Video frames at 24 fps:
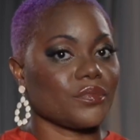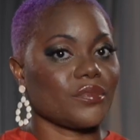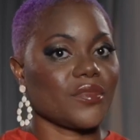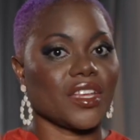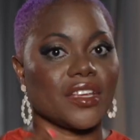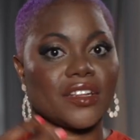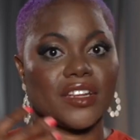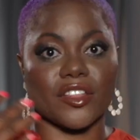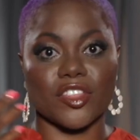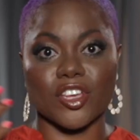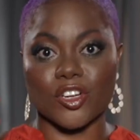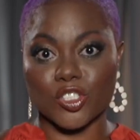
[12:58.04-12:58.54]

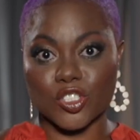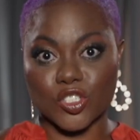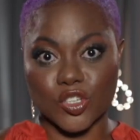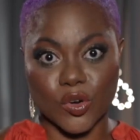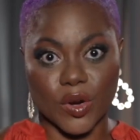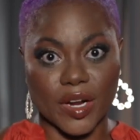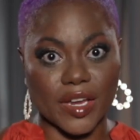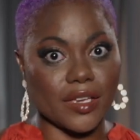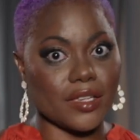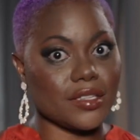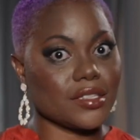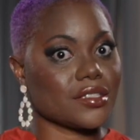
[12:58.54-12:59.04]
Now, there's
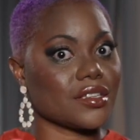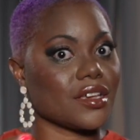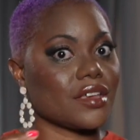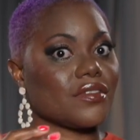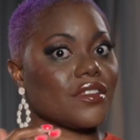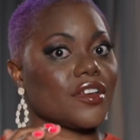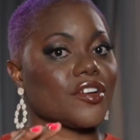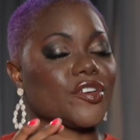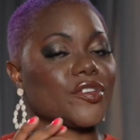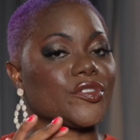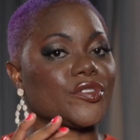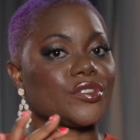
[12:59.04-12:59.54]
grace and
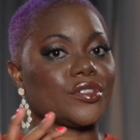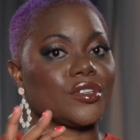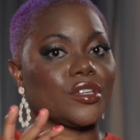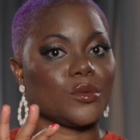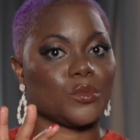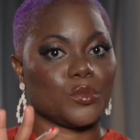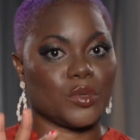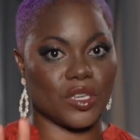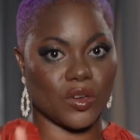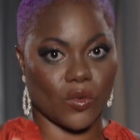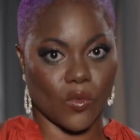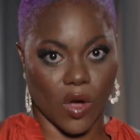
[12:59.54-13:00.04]
there's
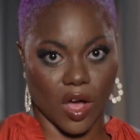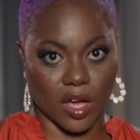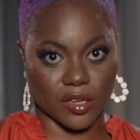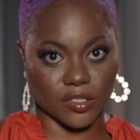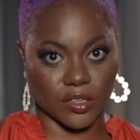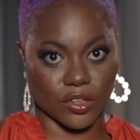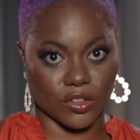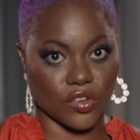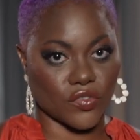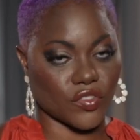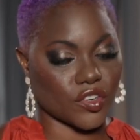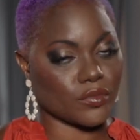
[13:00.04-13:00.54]
being walked
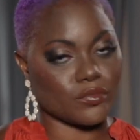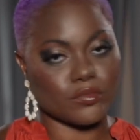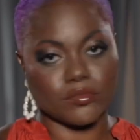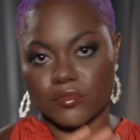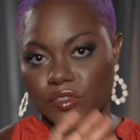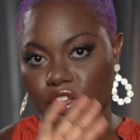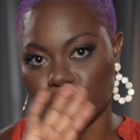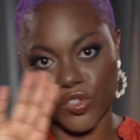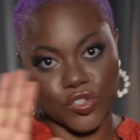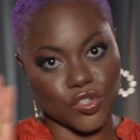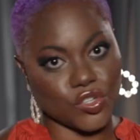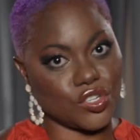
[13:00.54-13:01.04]
all over.
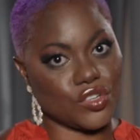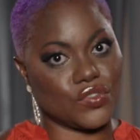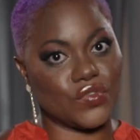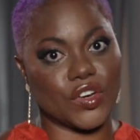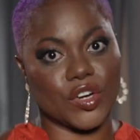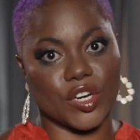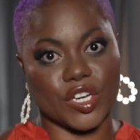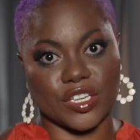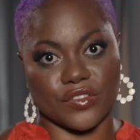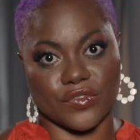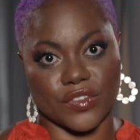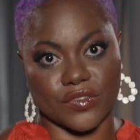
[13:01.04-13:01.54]
Those are two
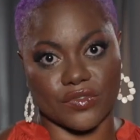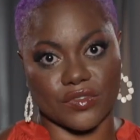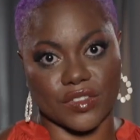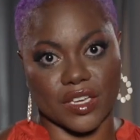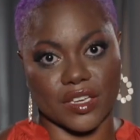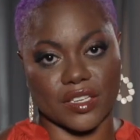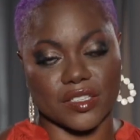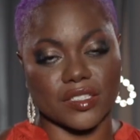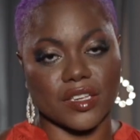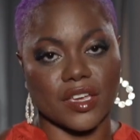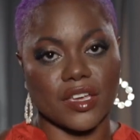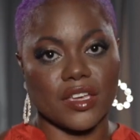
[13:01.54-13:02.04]
very different
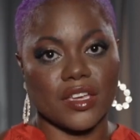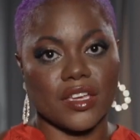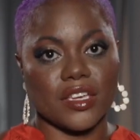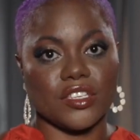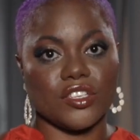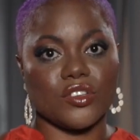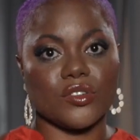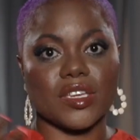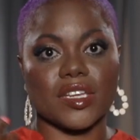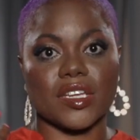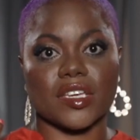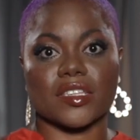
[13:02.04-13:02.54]
things.
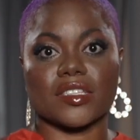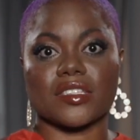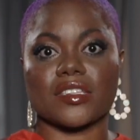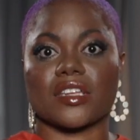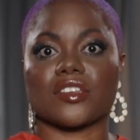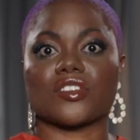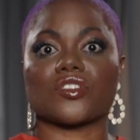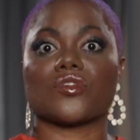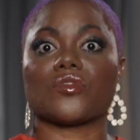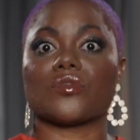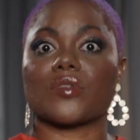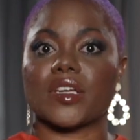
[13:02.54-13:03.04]
You can
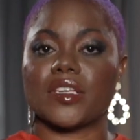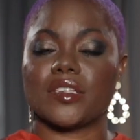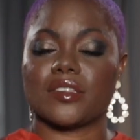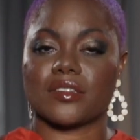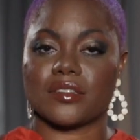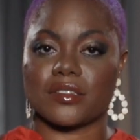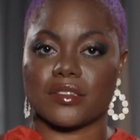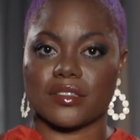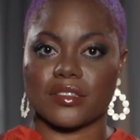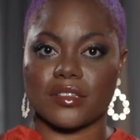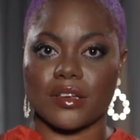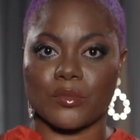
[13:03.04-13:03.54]
extend grace
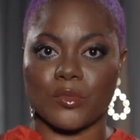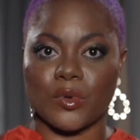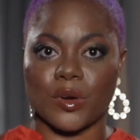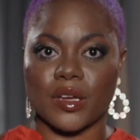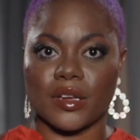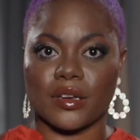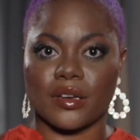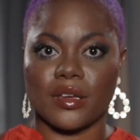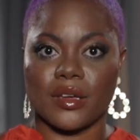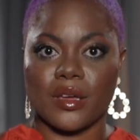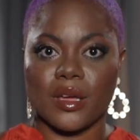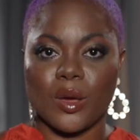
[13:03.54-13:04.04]
to
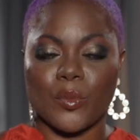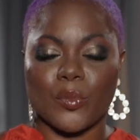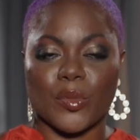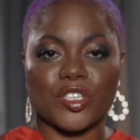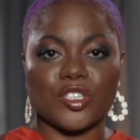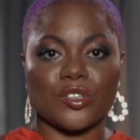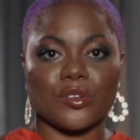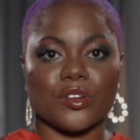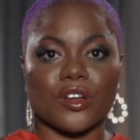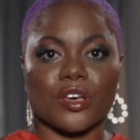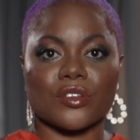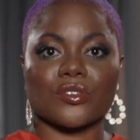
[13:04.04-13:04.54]
someone, but
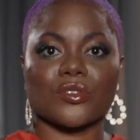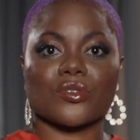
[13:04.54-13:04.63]
you can also